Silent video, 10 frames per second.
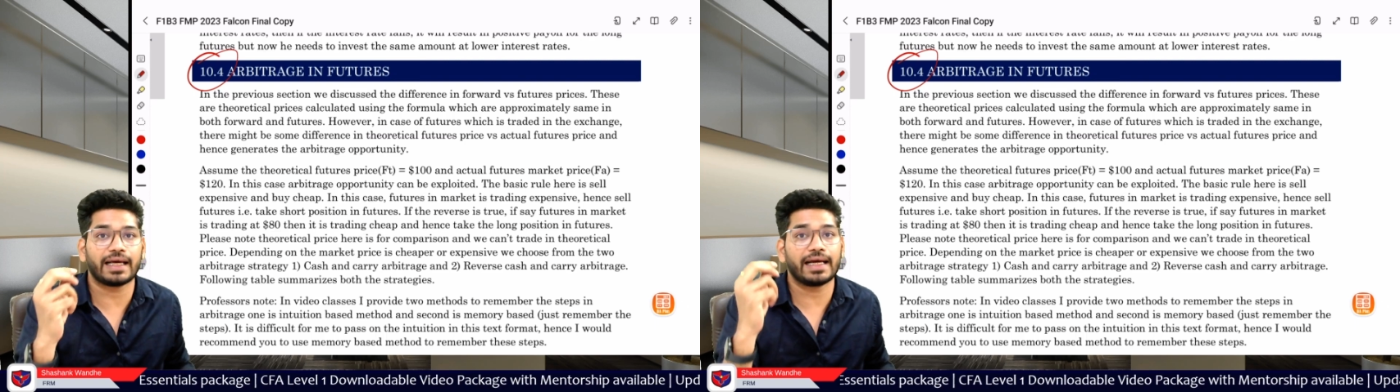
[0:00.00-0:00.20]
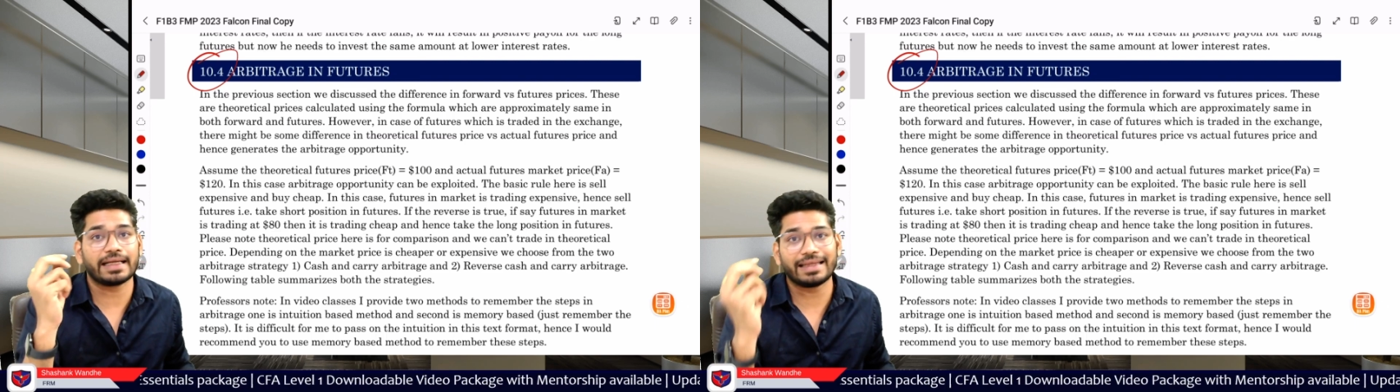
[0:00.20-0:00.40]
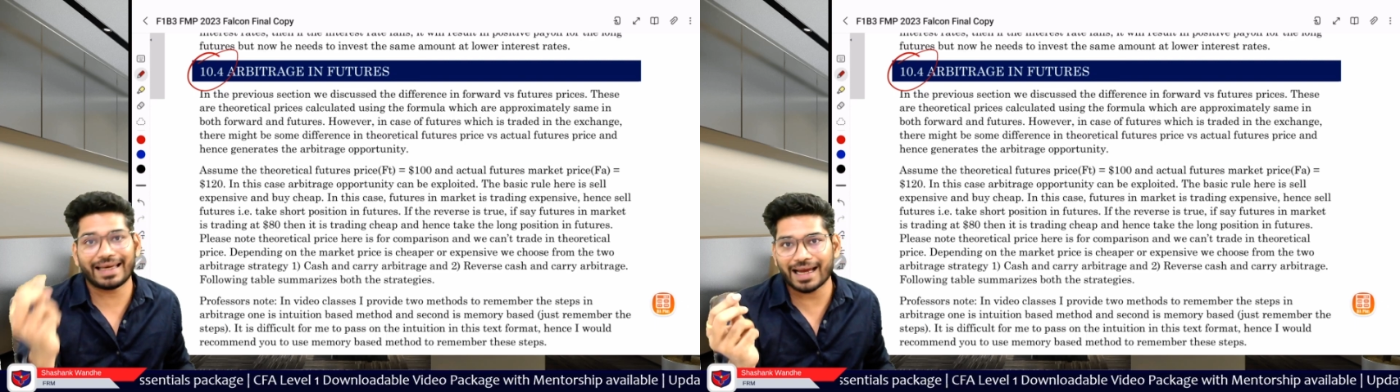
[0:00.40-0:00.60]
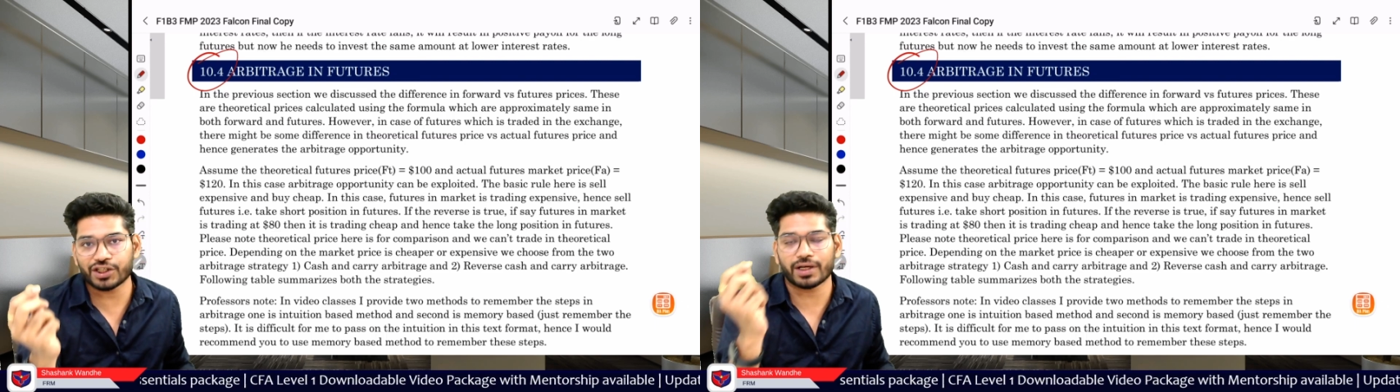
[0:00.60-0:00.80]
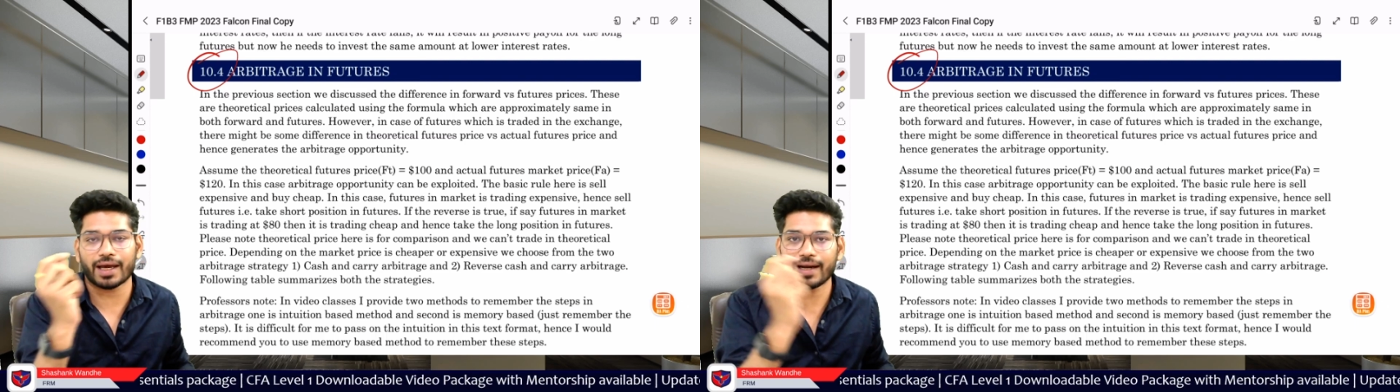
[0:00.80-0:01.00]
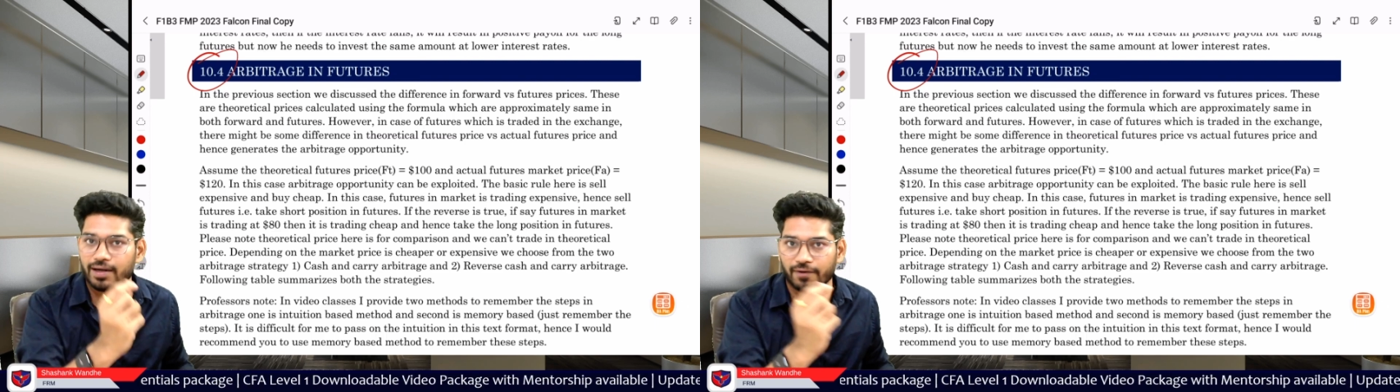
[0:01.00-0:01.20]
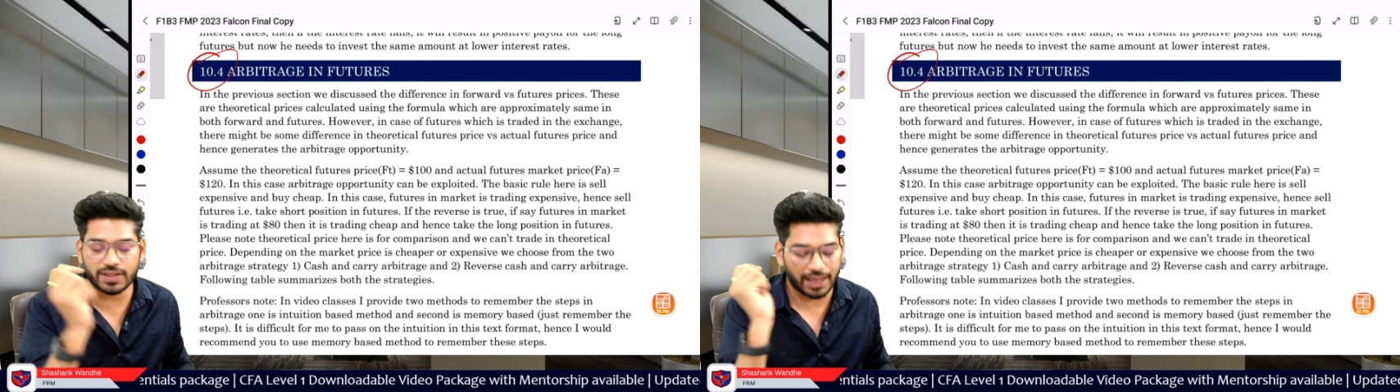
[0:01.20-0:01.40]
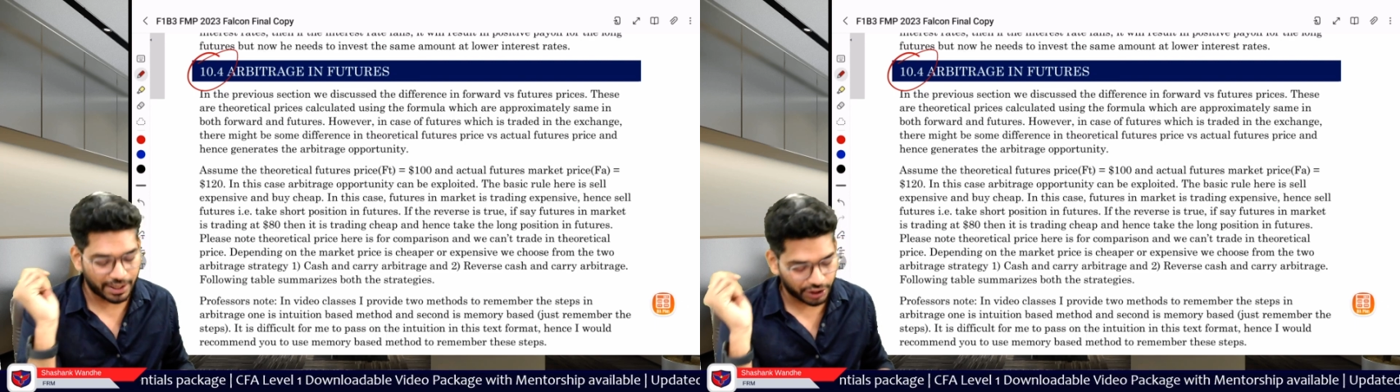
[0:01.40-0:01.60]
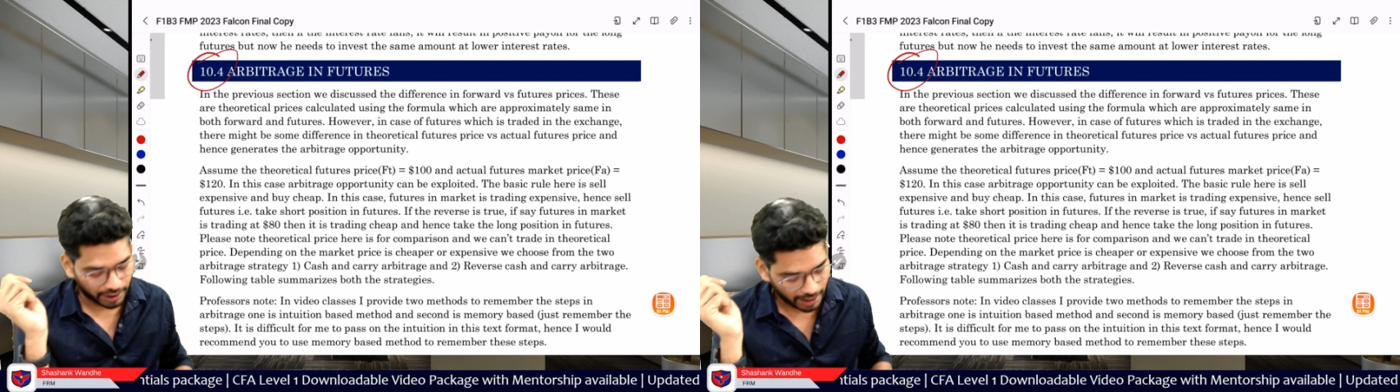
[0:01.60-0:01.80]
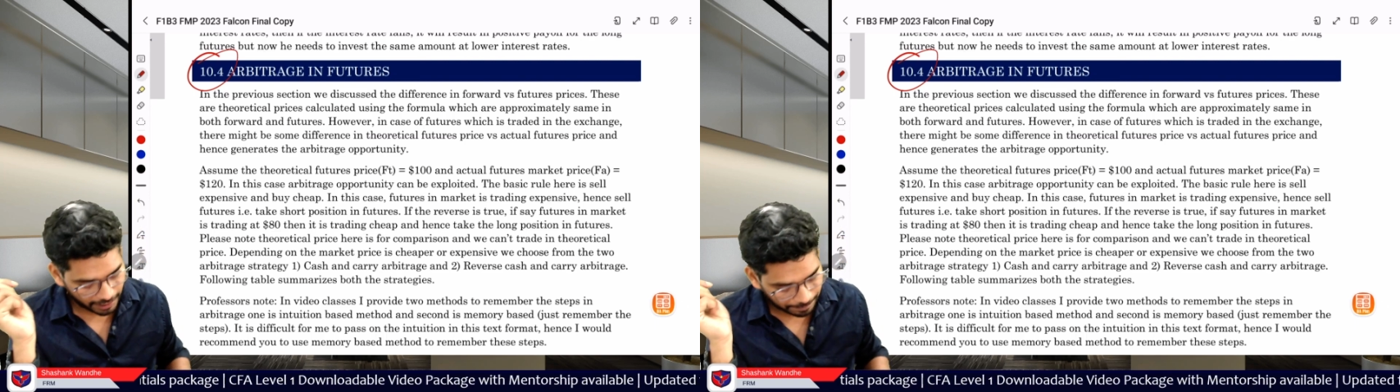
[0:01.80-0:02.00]
take in the cash and carry and reverse cash
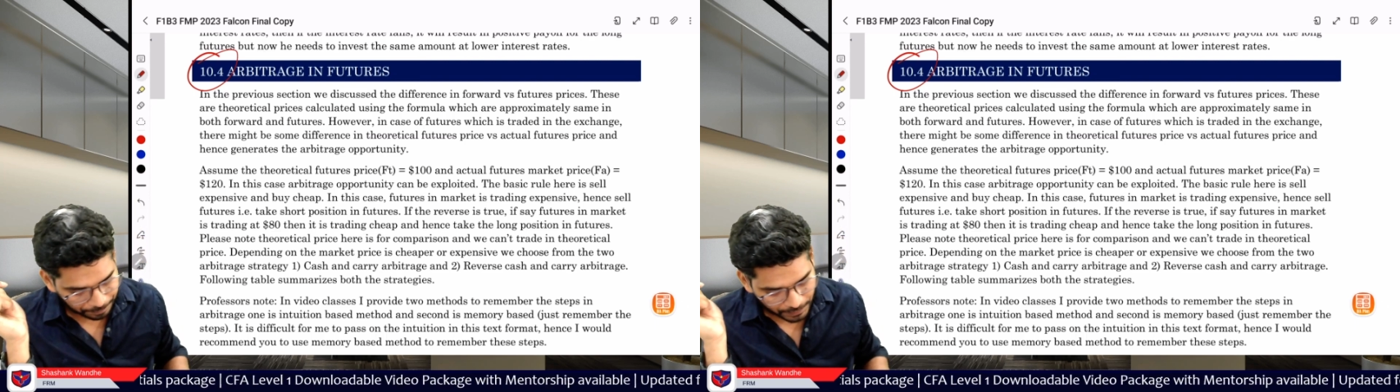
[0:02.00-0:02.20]
and carry.